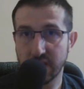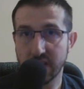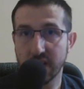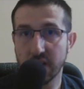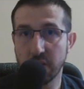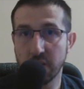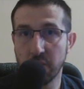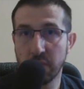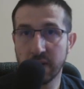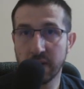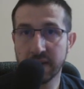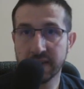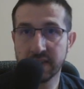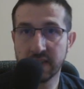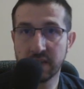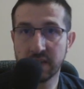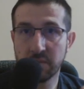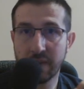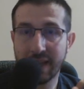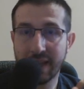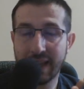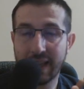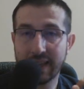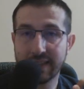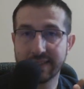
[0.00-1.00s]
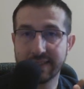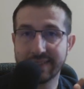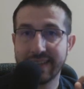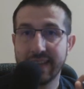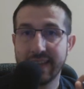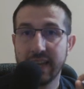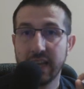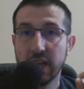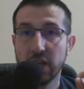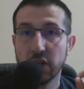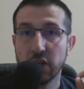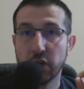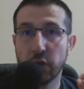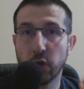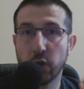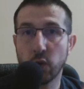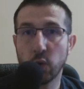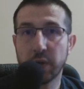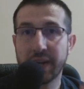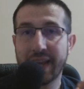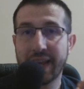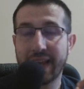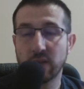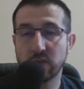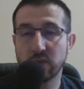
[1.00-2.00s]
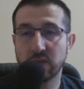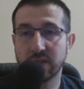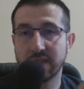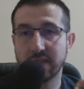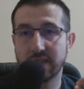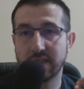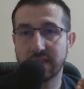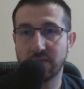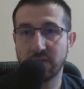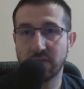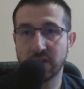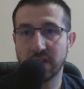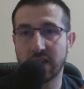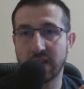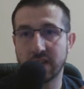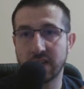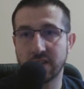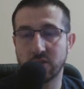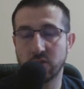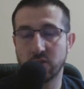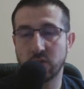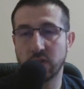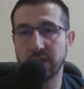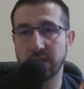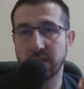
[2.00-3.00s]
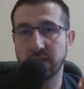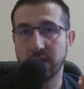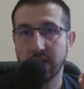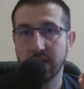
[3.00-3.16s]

My team has 2700